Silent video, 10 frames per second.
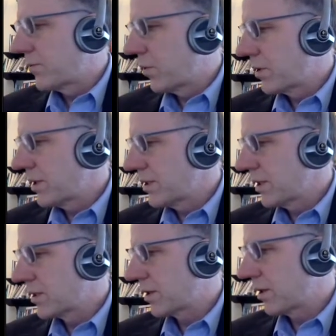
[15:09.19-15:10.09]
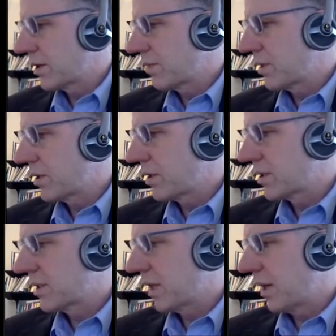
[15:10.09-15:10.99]
For this, it's going to be the
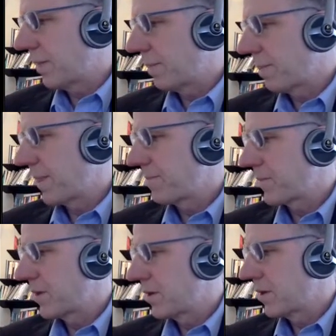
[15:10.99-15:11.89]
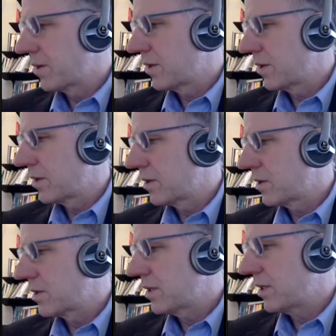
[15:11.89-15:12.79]
sum
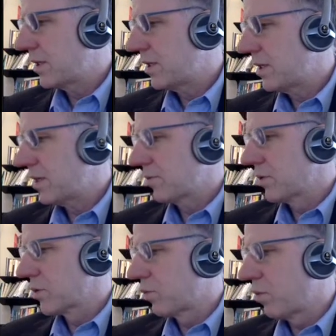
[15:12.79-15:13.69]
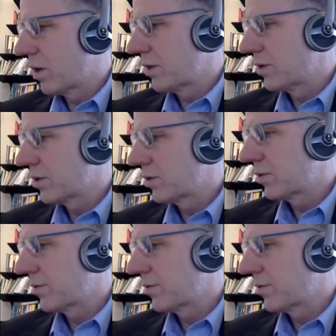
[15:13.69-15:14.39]
t equals 1 to